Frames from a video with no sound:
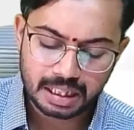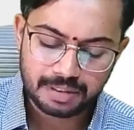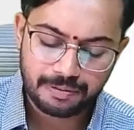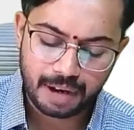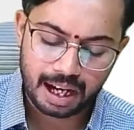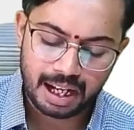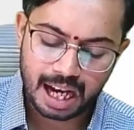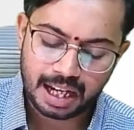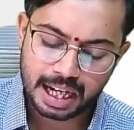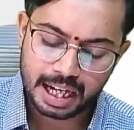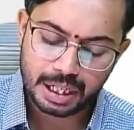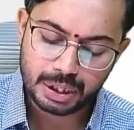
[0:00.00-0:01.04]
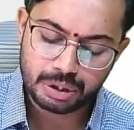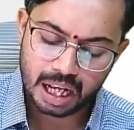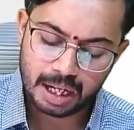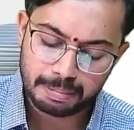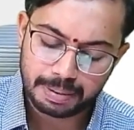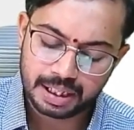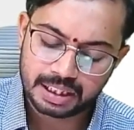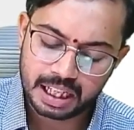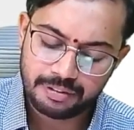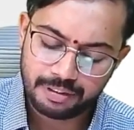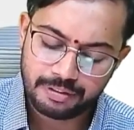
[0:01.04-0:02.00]
5 lakh into 10%
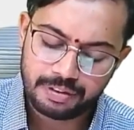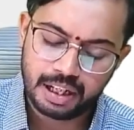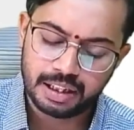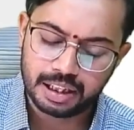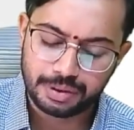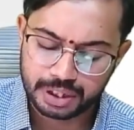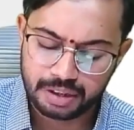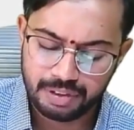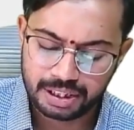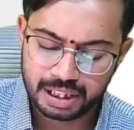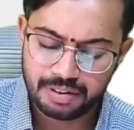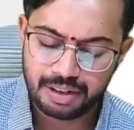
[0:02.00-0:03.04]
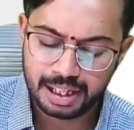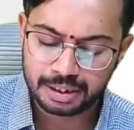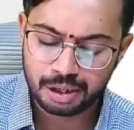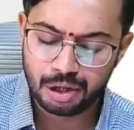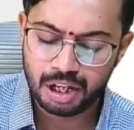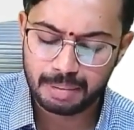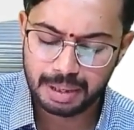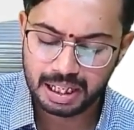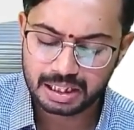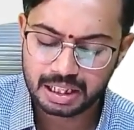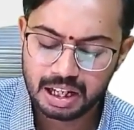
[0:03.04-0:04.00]
50,000. Whichever is lower
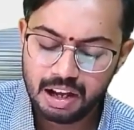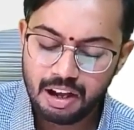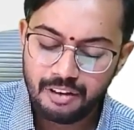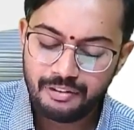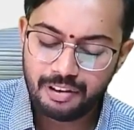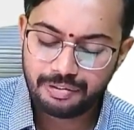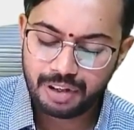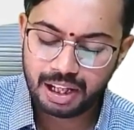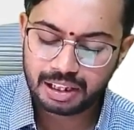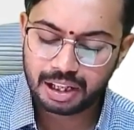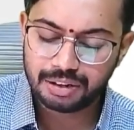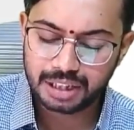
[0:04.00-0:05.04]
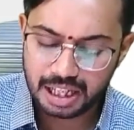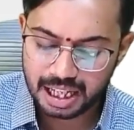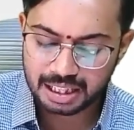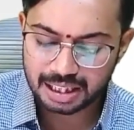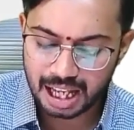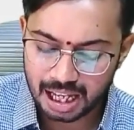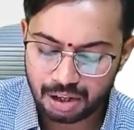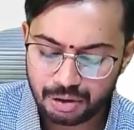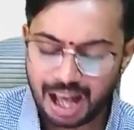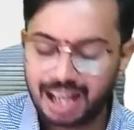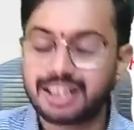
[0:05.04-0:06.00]
means 50,000 is allowed
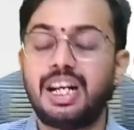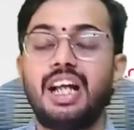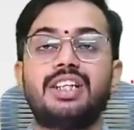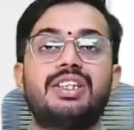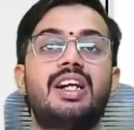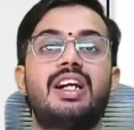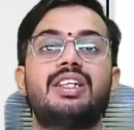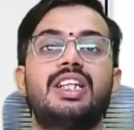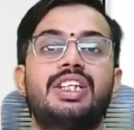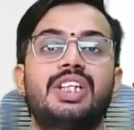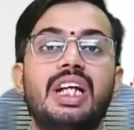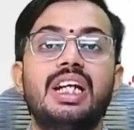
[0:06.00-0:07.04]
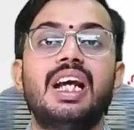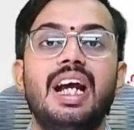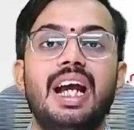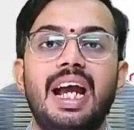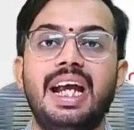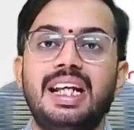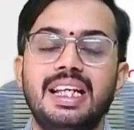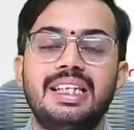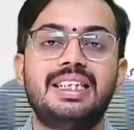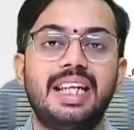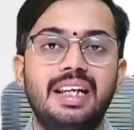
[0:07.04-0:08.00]
as deduction under section
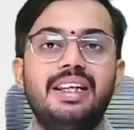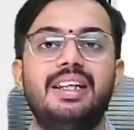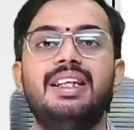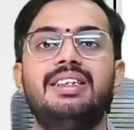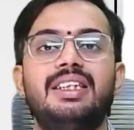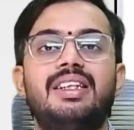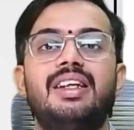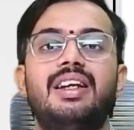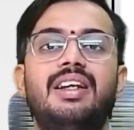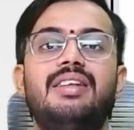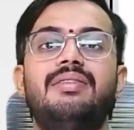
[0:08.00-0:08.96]
80C. Is it clear?